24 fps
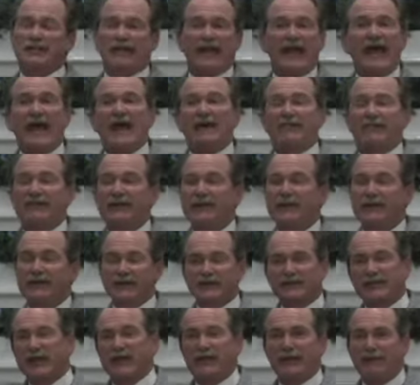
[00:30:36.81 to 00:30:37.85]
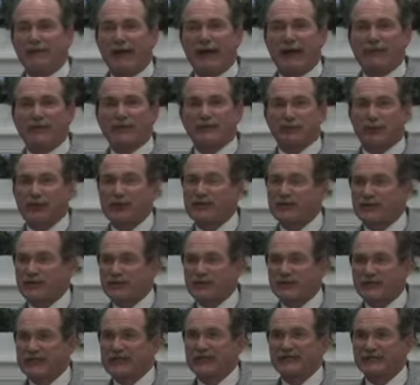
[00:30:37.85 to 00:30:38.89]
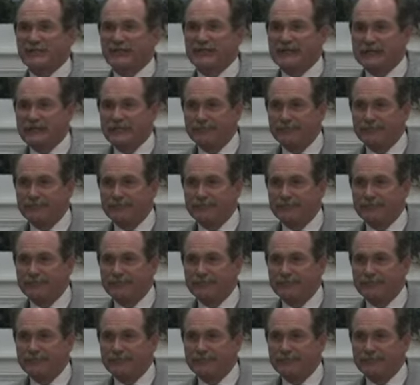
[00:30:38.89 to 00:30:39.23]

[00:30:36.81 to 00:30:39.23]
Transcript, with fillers: than half the Southern Baptist preachers in Tennessee.